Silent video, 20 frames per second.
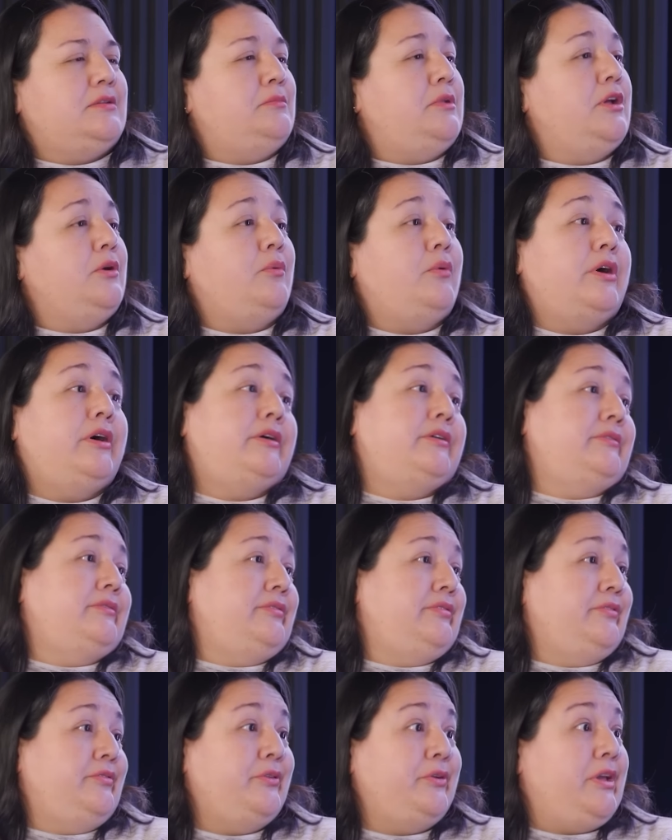I'm like, well,
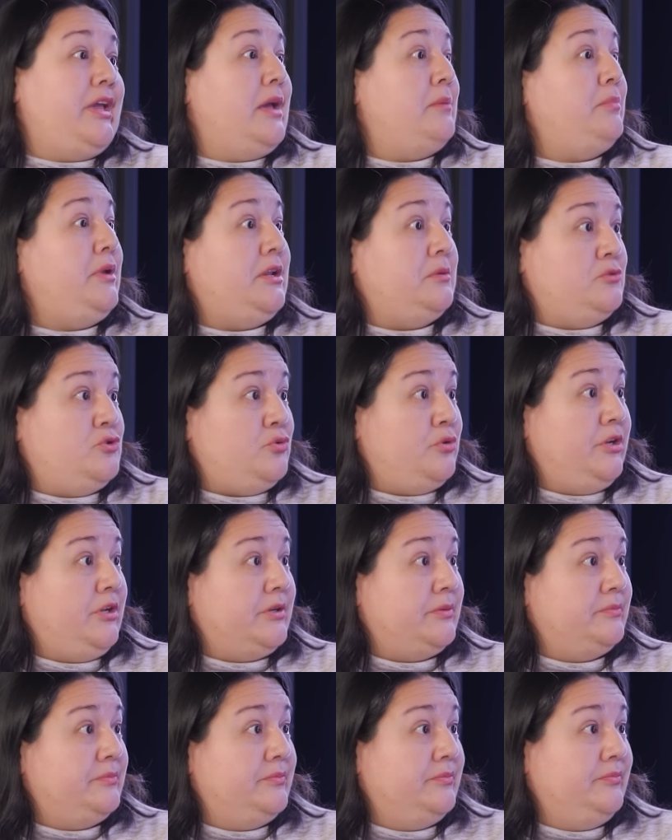if you can't beat them, join
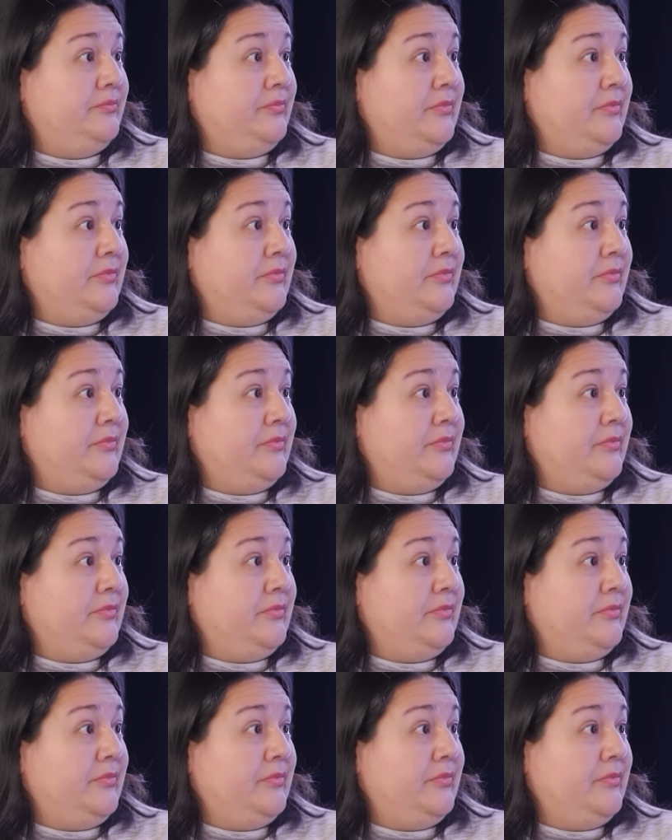them.